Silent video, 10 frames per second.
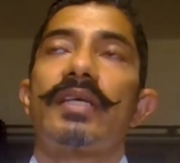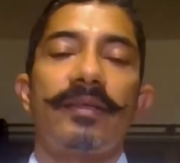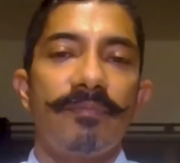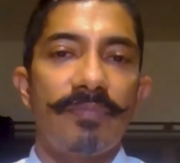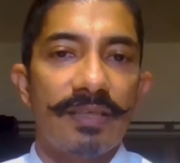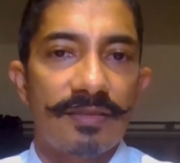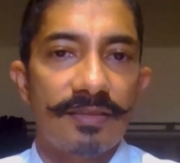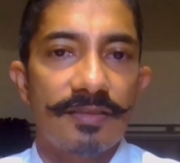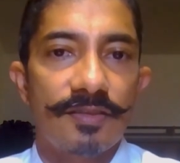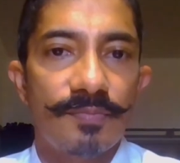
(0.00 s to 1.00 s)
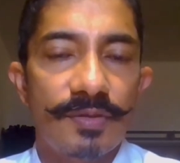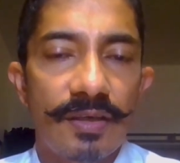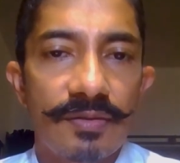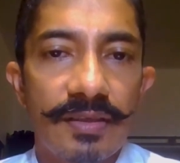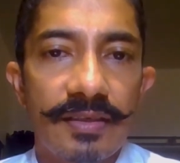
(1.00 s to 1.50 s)
and a message to put
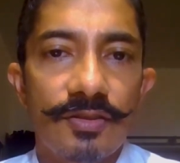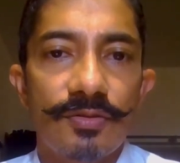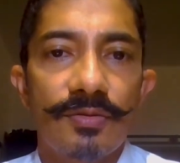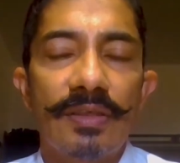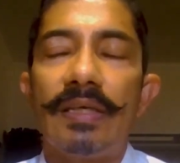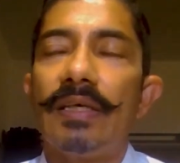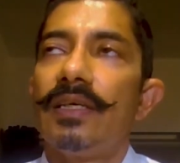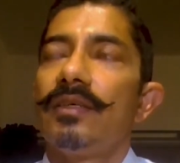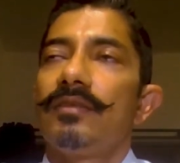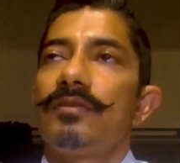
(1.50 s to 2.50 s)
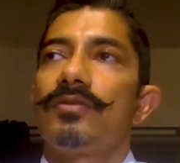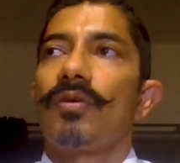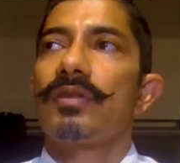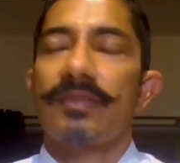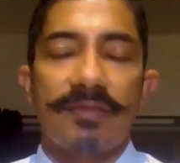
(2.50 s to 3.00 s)
out there to
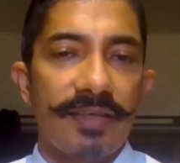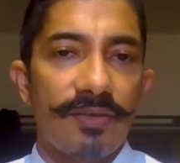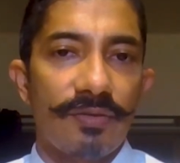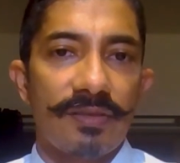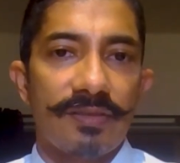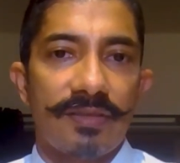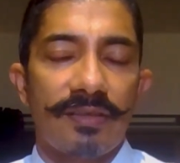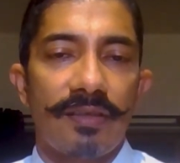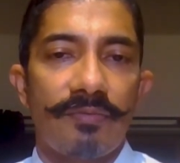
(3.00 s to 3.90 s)
all the stakeholders, right?